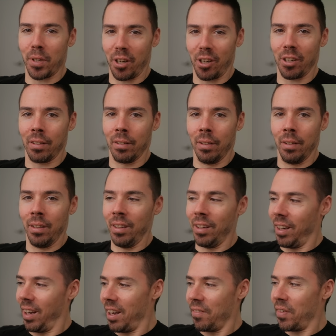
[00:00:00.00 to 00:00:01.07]
hard.
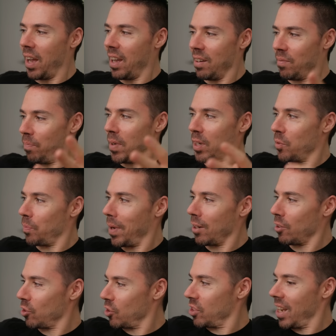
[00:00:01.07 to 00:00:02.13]
I've had much
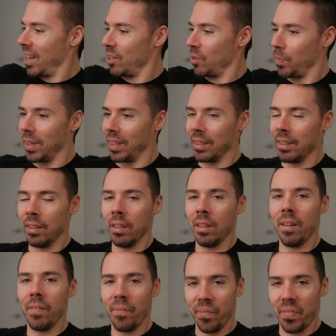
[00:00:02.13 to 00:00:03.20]
better sets, but
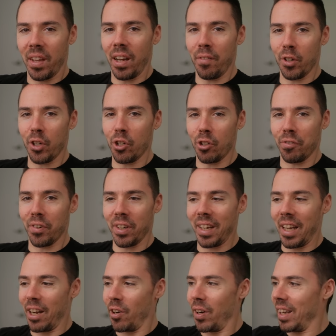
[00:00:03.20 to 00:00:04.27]
I have a girlfriend
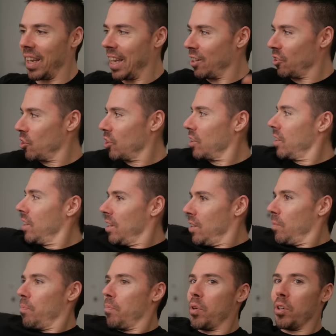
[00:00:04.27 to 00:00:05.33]
now. I can't just
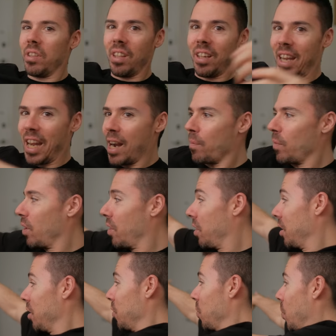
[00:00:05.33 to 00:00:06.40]
put the camera
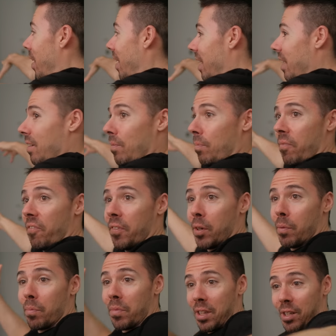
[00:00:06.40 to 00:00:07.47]
this way and
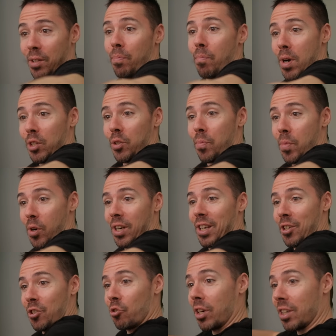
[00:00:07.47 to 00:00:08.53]
film this much more
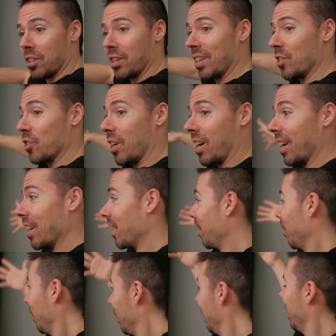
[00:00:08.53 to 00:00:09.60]
interesting side
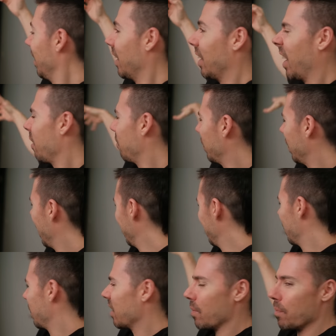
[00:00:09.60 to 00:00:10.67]
and have
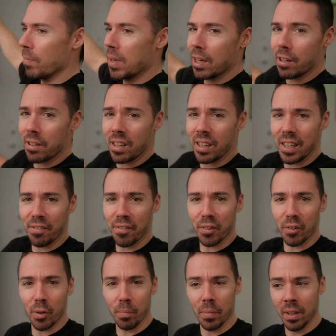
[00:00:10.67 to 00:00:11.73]
lights in the middle of the living
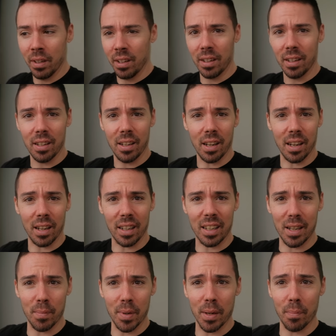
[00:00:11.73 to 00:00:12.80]
room. Gotta
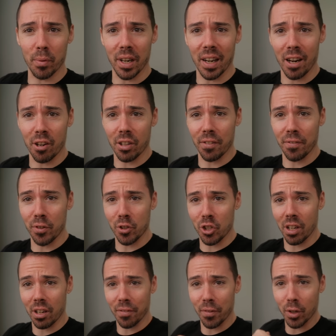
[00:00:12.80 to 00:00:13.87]
give me a break. How did the Fuji
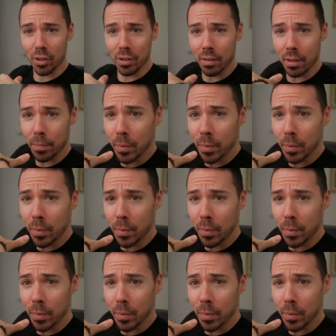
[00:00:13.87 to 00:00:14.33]
out of focus?